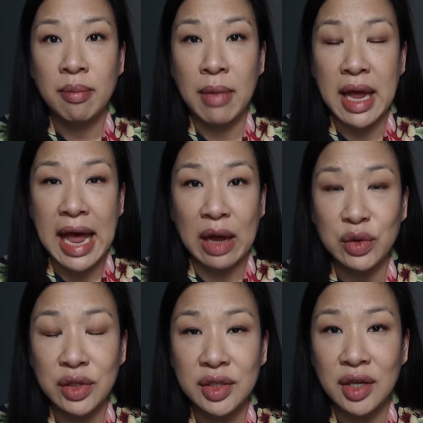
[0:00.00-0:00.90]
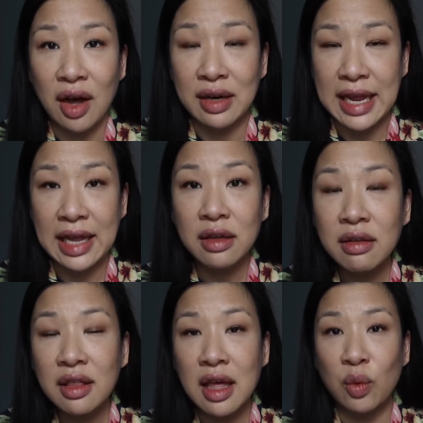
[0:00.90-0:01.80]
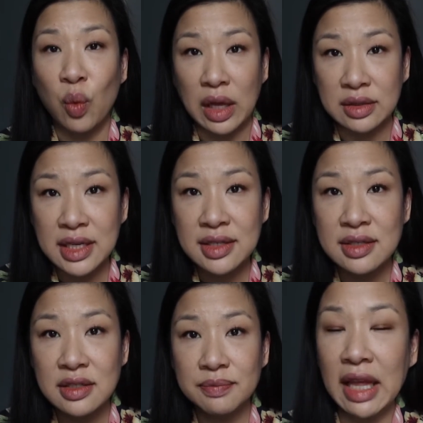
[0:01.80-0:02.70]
my outlook on health and wellness.